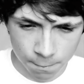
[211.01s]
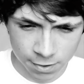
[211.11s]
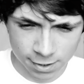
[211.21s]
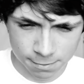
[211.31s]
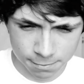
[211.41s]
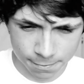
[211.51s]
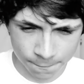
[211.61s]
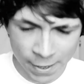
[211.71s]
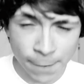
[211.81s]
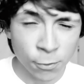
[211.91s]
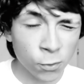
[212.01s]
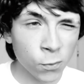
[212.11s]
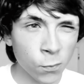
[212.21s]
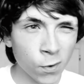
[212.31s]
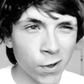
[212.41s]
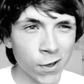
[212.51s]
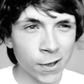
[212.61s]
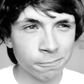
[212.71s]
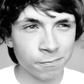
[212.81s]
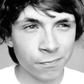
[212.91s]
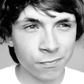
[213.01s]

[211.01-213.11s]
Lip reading: But people were